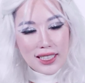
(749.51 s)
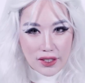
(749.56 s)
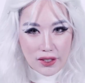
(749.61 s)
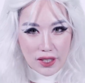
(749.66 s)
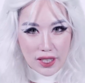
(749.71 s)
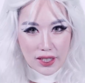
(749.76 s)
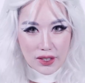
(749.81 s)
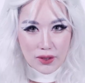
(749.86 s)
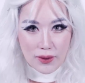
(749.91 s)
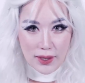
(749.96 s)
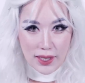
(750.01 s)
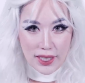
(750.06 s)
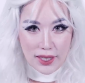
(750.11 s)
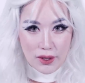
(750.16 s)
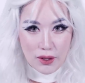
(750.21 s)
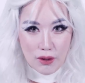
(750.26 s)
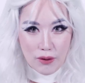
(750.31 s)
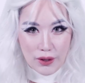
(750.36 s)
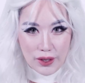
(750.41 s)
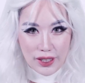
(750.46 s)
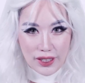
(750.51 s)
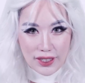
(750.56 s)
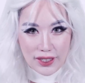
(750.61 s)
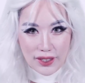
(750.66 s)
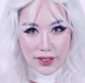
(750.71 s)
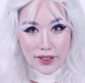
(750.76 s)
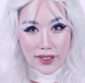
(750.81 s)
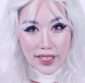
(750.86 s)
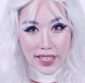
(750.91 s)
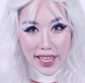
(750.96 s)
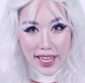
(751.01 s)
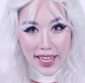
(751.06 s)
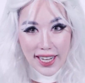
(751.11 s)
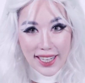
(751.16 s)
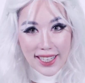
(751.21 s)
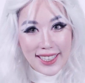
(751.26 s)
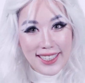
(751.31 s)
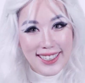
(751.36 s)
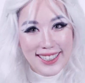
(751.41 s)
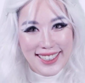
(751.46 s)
you can totally go for this look, okay?